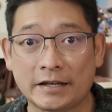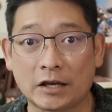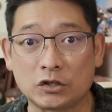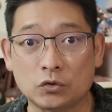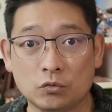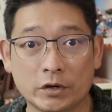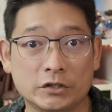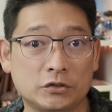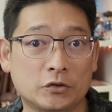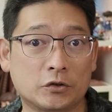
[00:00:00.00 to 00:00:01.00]
that you
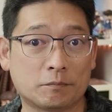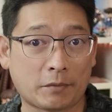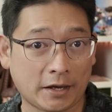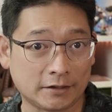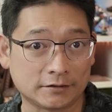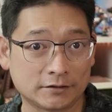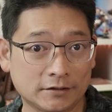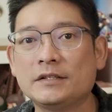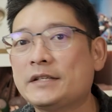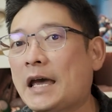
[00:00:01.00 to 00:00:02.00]
wish you could paint?
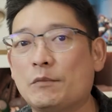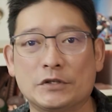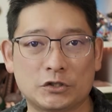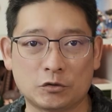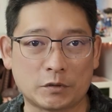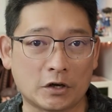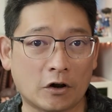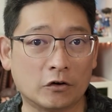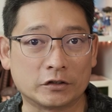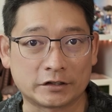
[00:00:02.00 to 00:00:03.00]
This happens to me
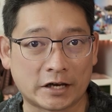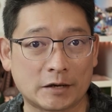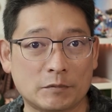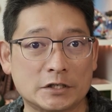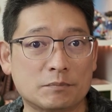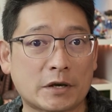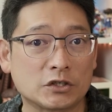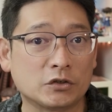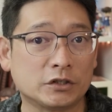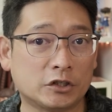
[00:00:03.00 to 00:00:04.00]
all the time,
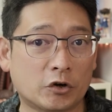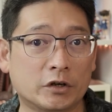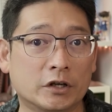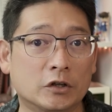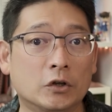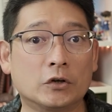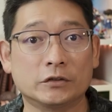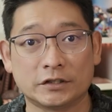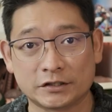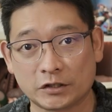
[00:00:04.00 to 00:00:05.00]
especially during a
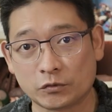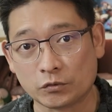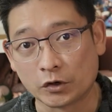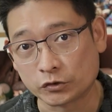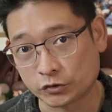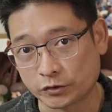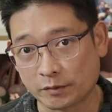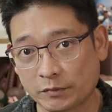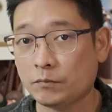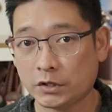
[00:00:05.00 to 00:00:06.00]
long distance road
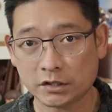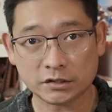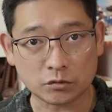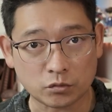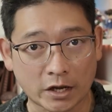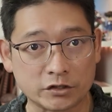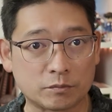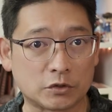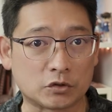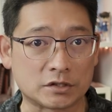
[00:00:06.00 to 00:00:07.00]
trip. Because the routes
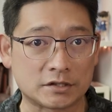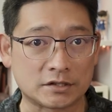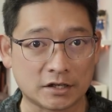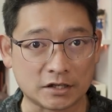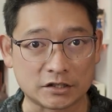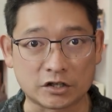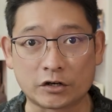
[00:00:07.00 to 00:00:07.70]
between cities